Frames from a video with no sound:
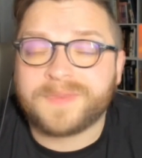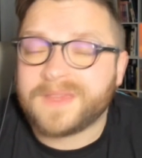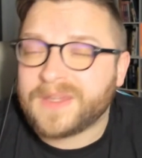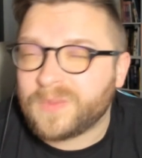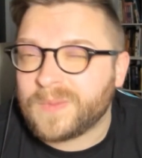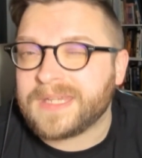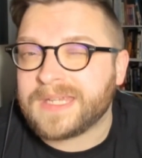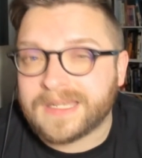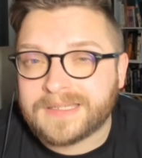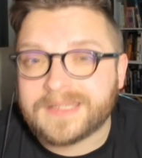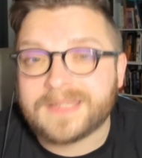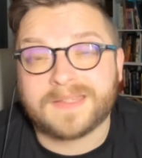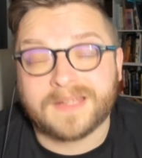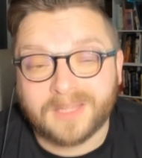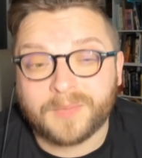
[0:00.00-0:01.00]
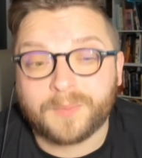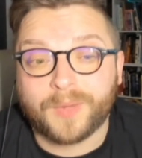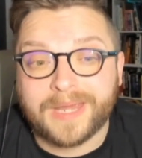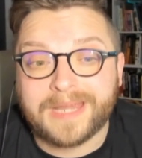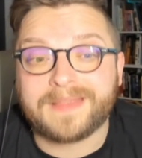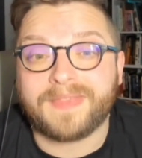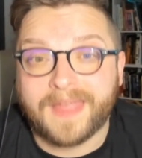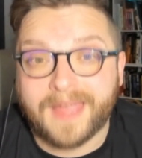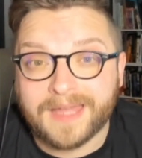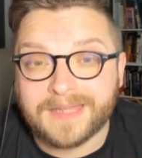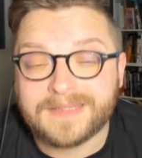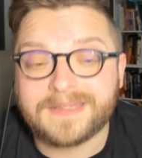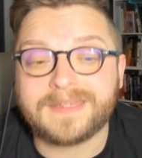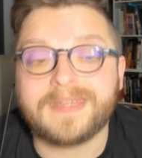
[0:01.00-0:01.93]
think we get to celebrate that